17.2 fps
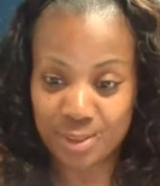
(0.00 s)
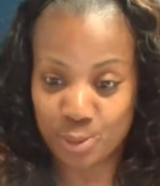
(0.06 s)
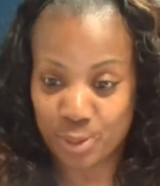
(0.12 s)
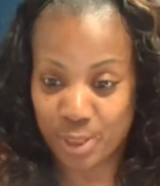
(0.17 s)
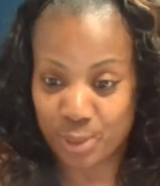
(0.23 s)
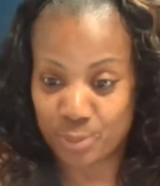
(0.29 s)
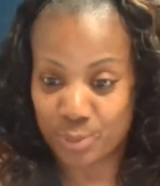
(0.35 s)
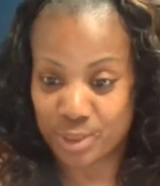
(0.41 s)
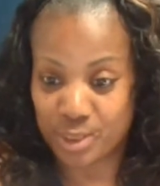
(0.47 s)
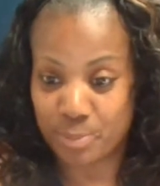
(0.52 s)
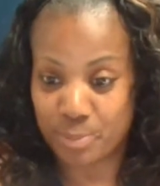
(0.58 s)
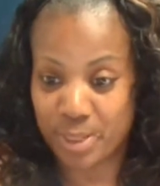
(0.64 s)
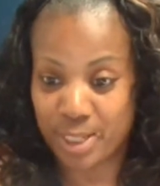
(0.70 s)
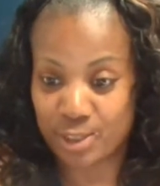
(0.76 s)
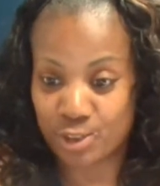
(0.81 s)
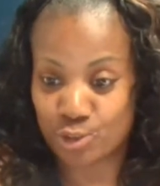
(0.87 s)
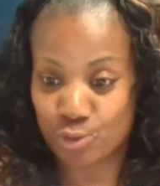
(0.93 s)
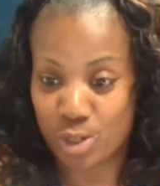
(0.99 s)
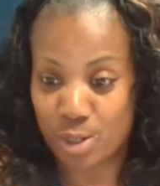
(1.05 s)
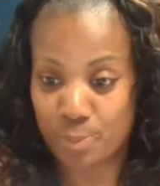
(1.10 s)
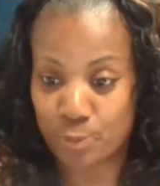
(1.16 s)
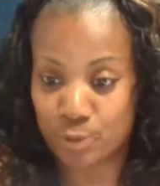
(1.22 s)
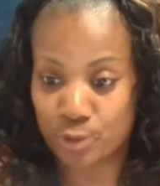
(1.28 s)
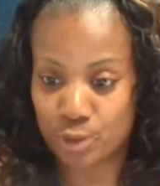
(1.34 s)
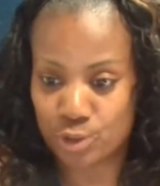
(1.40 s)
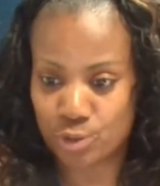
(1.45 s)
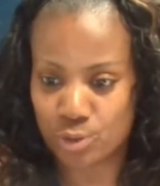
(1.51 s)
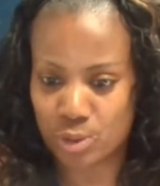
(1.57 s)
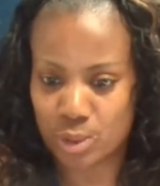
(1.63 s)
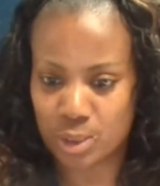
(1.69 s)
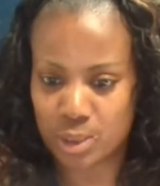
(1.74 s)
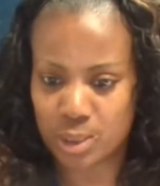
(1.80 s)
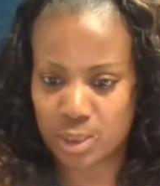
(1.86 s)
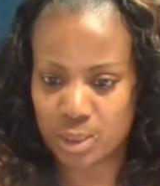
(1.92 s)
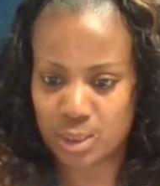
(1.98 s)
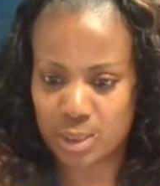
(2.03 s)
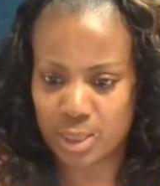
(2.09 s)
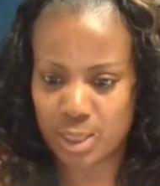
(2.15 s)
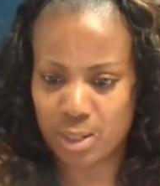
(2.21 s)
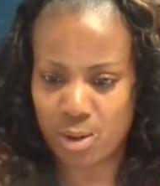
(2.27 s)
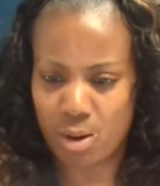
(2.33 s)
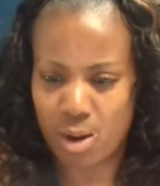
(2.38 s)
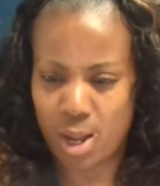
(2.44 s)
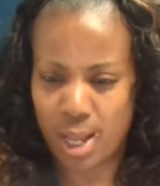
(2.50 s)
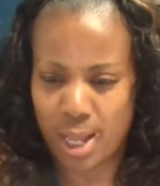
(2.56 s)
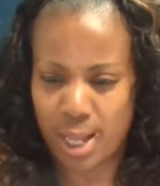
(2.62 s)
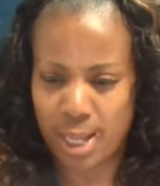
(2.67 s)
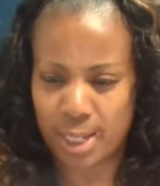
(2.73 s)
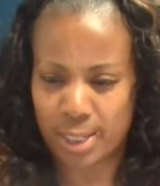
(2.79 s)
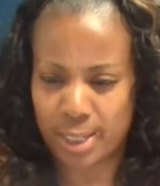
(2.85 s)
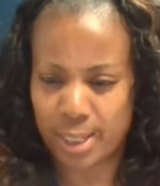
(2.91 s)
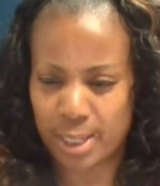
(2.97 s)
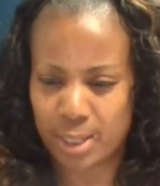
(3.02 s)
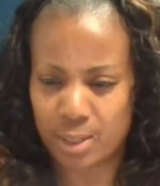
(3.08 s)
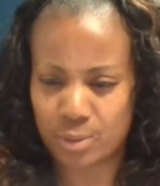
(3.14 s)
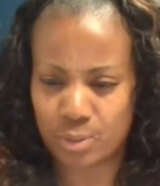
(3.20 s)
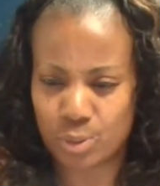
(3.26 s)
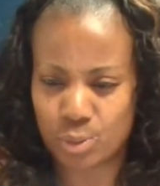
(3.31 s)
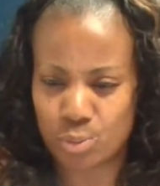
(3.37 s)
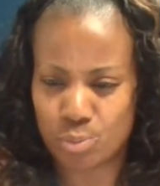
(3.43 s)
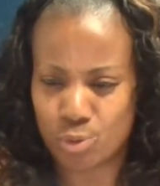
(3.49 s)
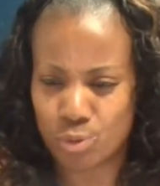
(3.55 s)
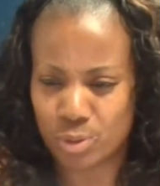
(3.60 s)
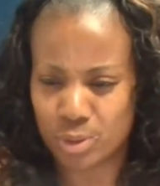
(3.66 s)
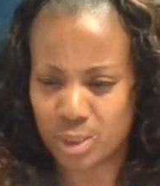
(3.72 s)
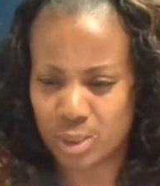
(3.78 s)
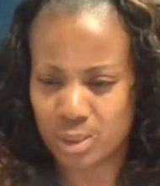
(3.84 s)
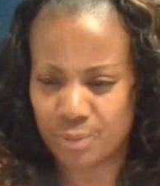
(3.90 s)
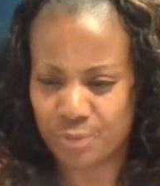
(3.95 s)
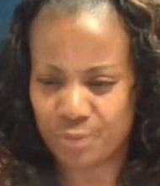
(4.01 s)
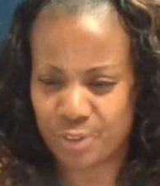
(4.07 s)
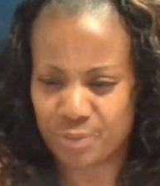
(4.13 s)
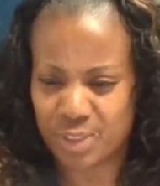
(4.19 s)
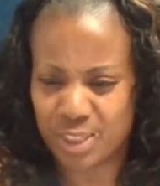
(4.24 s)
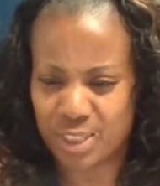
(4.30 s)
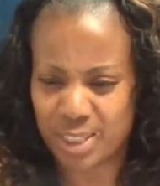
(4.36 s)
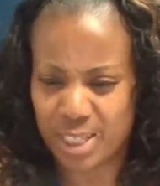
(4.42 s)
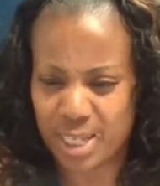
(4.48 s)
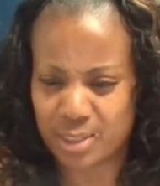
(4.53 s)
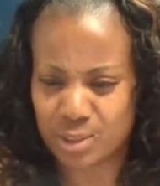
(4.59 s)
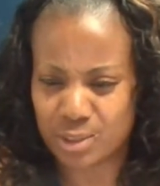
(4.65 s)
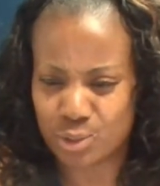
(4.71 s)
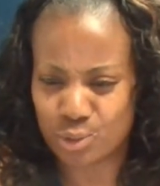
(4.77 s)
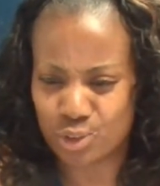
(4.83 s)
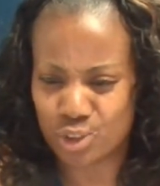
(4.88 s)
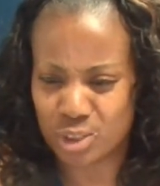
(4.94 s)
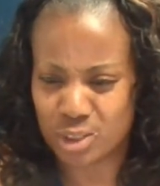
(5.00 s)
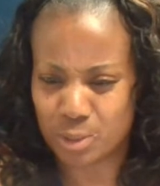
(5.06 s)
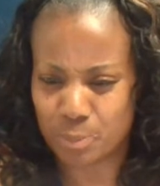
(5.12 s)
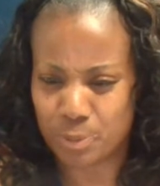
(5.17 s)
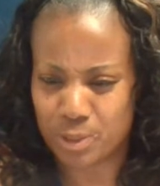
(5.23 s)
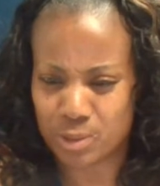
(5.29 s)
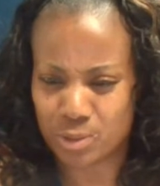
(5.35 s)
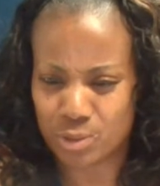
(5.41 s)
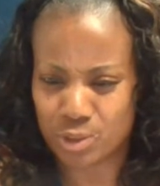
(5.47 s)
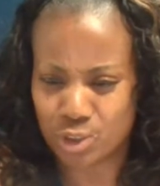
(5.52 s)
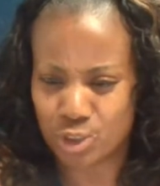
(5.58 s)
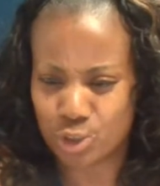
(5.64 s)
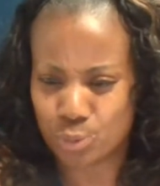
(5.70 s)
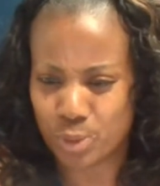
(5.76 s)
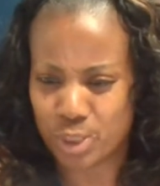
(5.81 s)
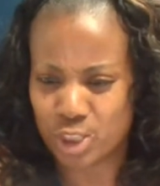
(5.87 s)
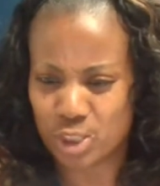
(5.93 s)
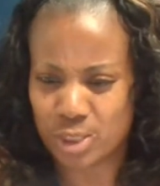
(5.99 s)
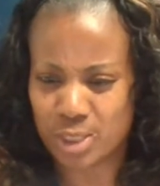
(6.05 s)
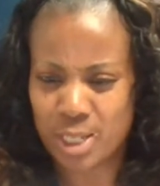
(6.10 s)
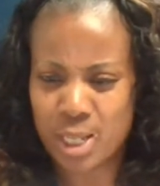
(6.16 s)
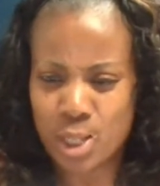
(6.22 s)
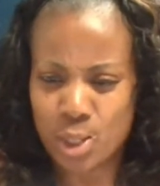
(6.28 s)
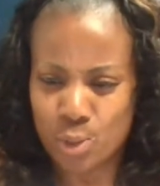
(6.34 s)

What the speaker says: Okay, what's the max drop on the truck since they are high now? No more than 50,000, or just depends on the situation.